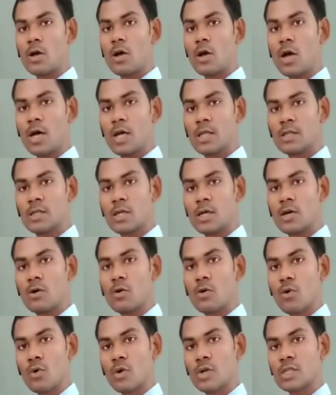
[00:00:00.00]
on the
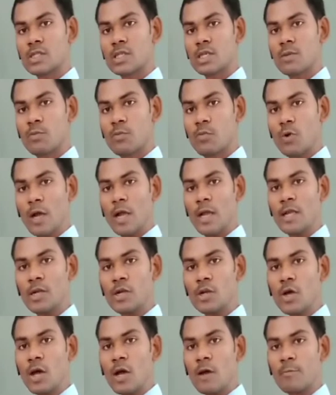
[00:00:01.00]
origin
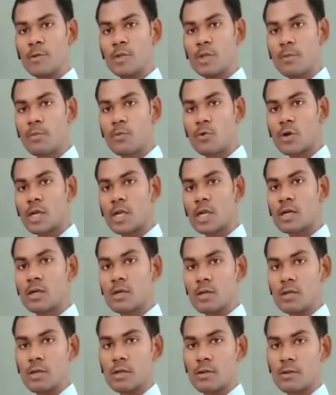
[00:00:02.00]
point of the
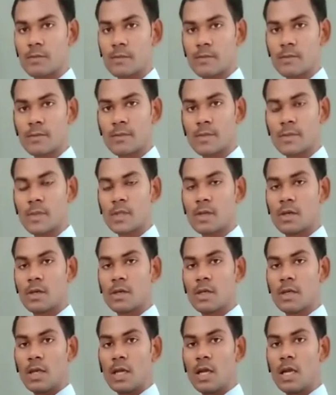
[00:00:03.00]
protector,
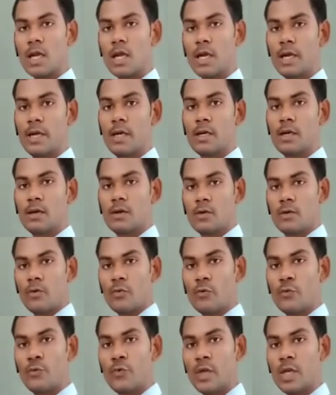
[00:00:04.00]

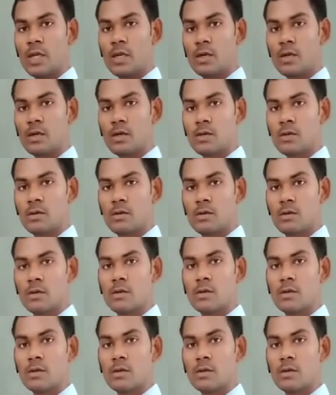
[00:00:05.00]
and when